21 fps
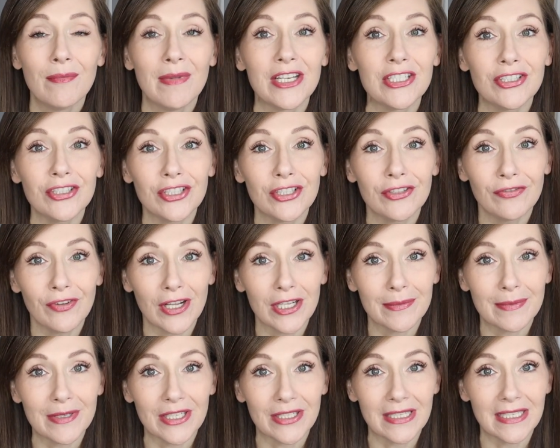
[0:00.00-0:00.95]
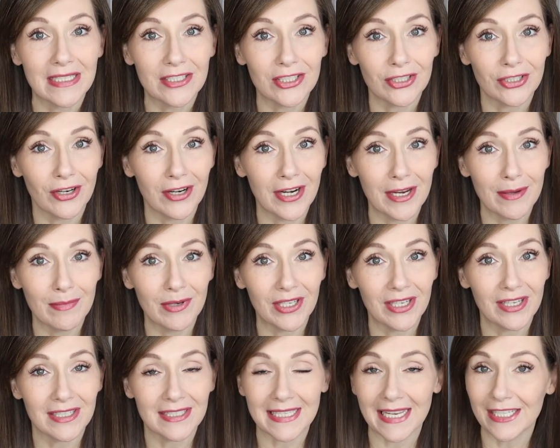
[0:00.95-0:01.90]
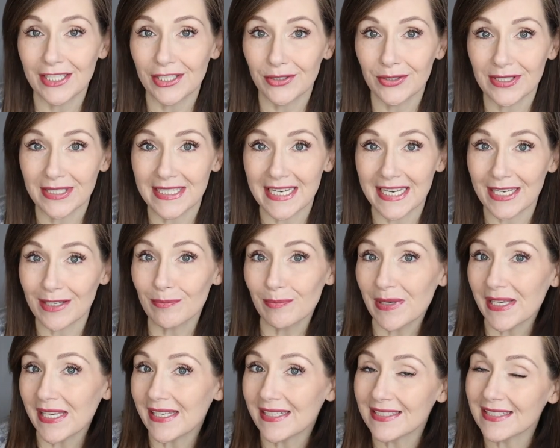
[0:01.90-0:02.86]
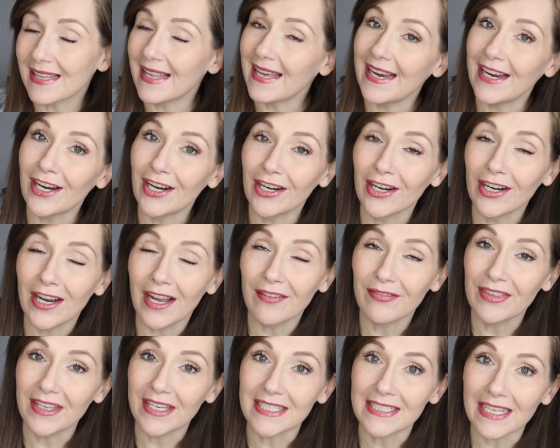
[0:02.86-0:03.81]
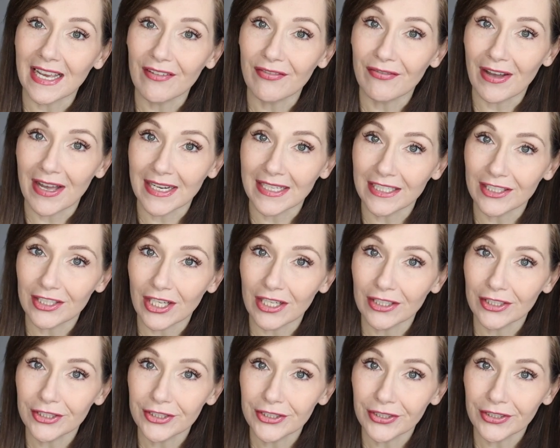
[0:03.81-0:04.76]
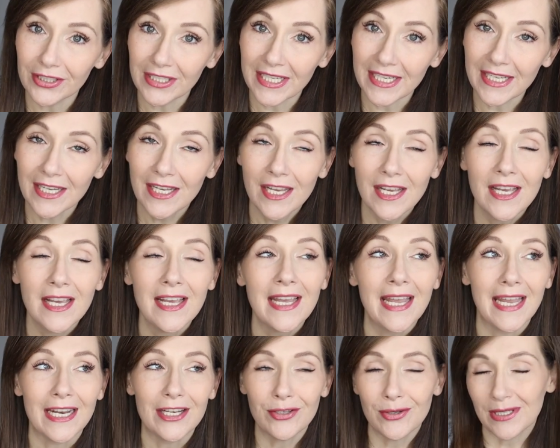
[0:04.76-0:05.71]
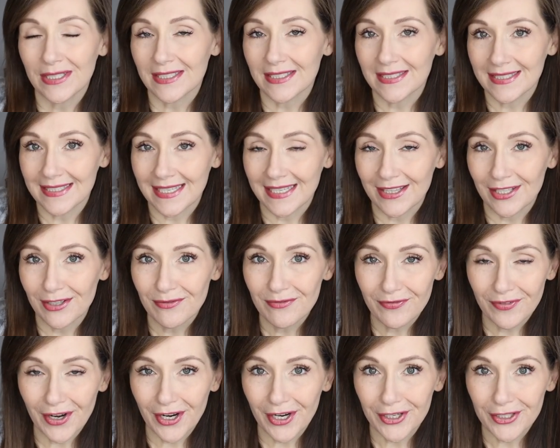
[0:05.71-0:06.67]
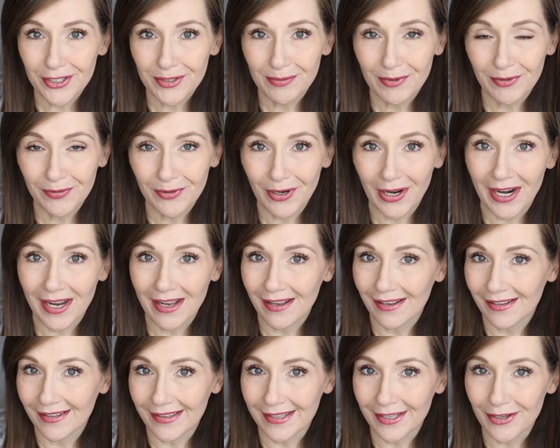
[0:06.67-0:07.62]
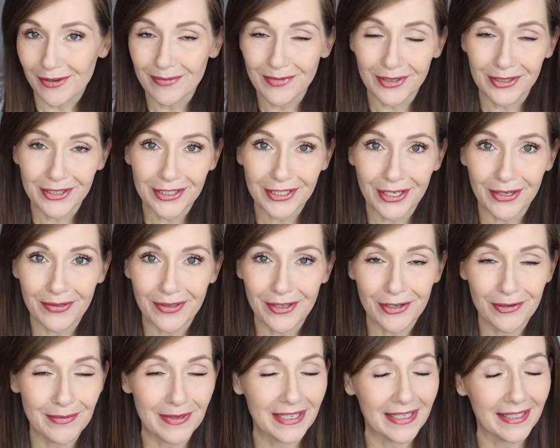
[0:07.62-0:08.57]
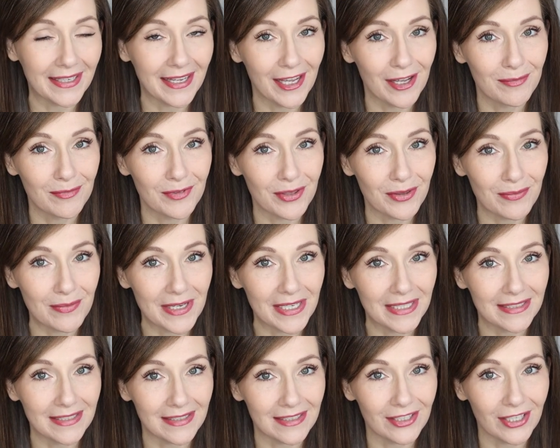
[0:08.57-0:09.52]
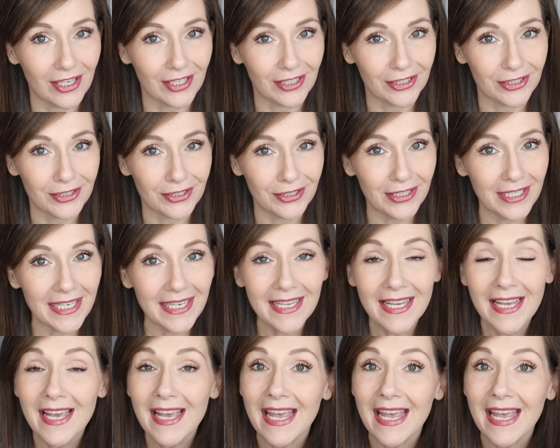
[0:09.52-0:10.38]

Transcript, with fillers: Make sure you follow me on Instagram because I do sneak peeks there of things I find at Dollar Tree and you get to see them first before I haul them or show them in a come with me to the Dollar Tree.